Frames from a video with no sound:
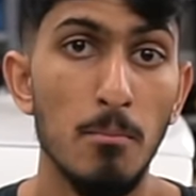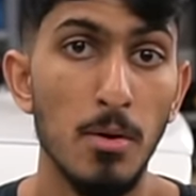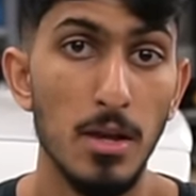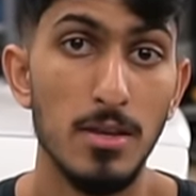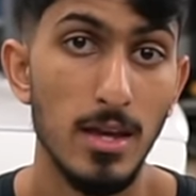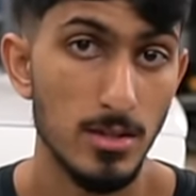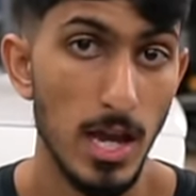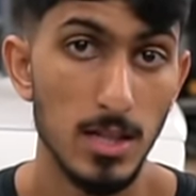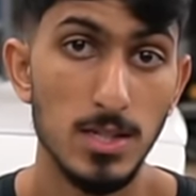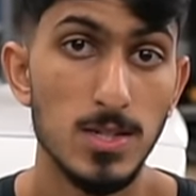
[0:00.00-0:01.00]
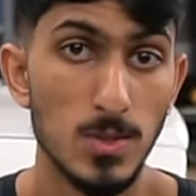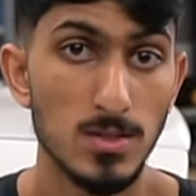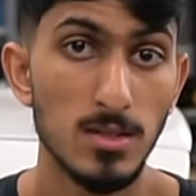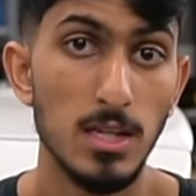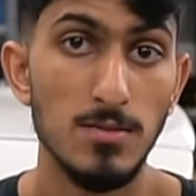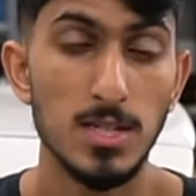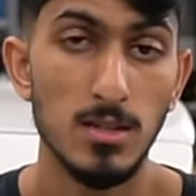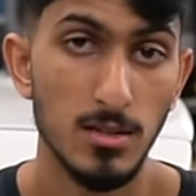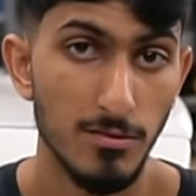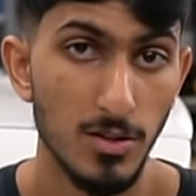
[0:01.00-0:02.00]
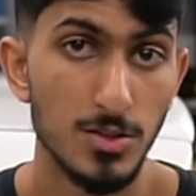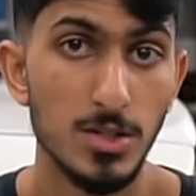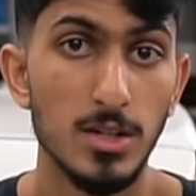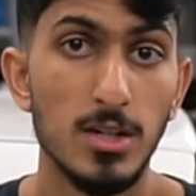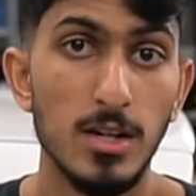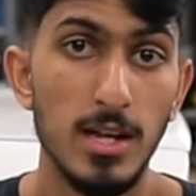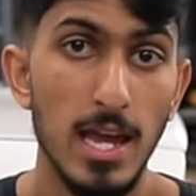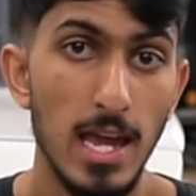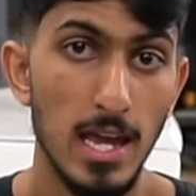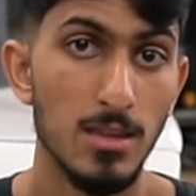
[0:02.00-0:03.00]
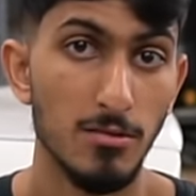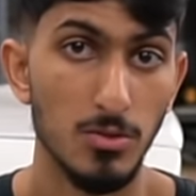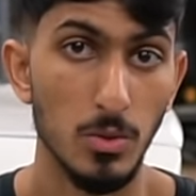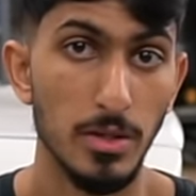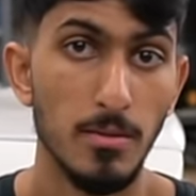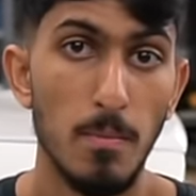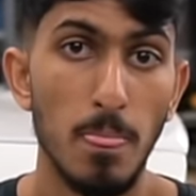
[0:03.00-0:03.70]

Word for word: but at least do the sleeves, the filter, and the fluid.